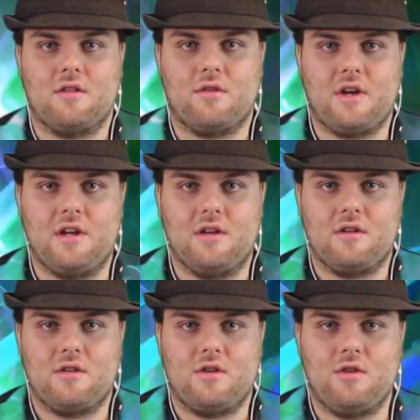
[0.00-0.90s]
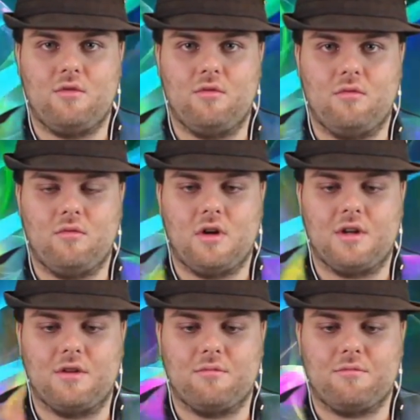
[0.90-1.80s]
three, two,
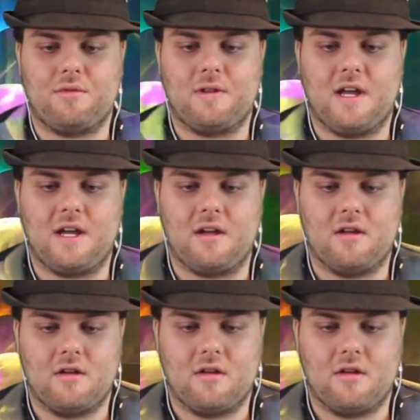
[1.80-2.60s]
one, play.